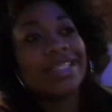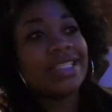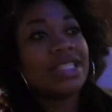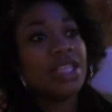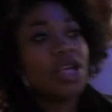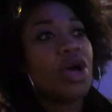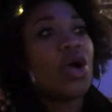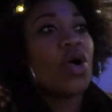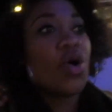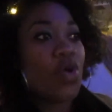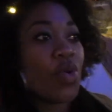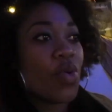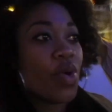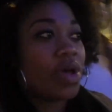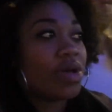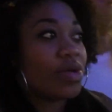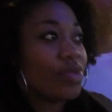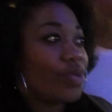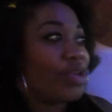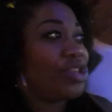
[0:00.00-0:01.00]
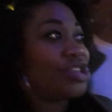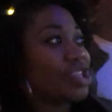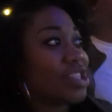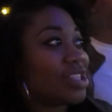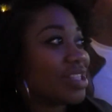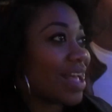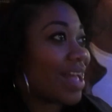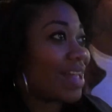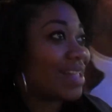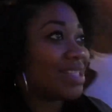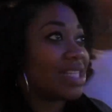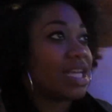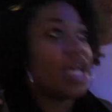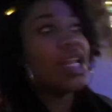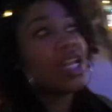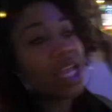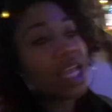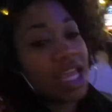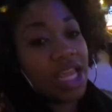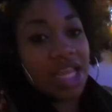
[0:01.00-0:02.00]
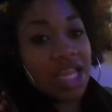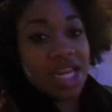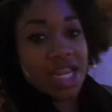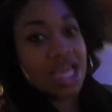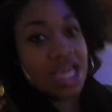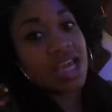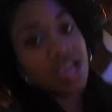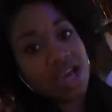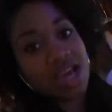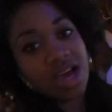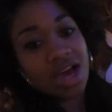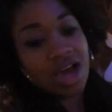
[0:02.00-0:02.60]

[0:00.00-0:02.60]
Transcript: So we just got done eating.